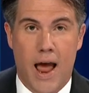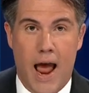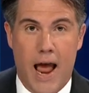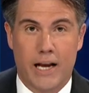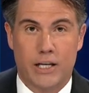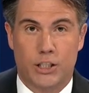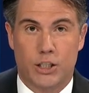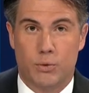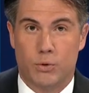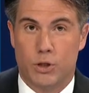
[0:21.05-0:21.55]

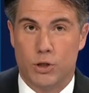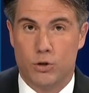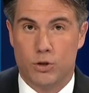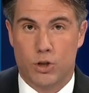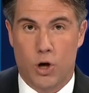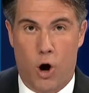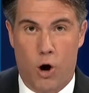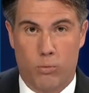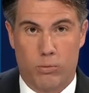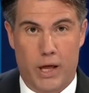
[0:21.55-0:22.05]
and she would use
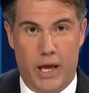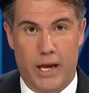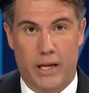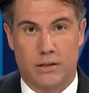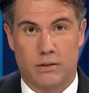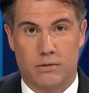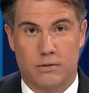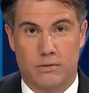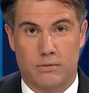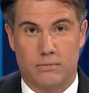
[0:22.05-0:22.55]
the
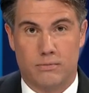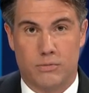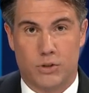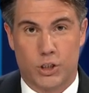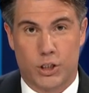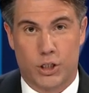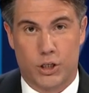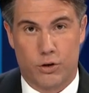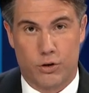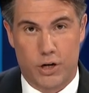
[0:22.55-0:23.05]
Homeland
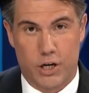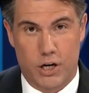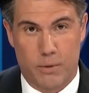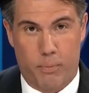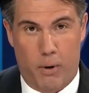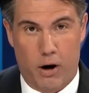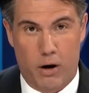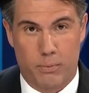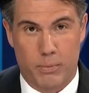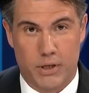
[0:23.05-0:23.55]
Security
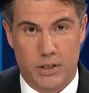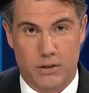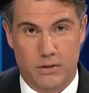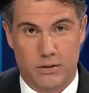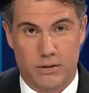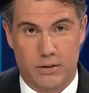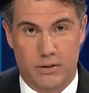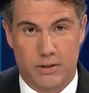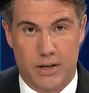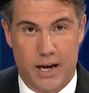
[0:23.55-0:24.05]
Department